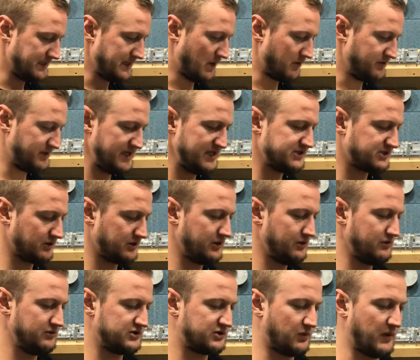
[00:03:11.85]
Now these are
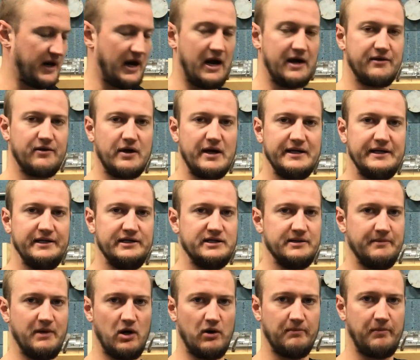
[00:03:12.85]
used when either I need
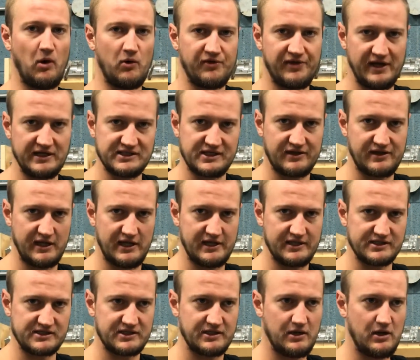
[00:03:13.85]
to mill both ends of
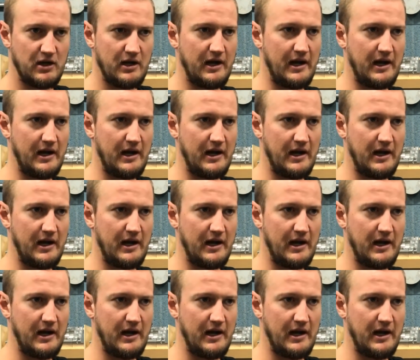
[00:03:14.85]
things,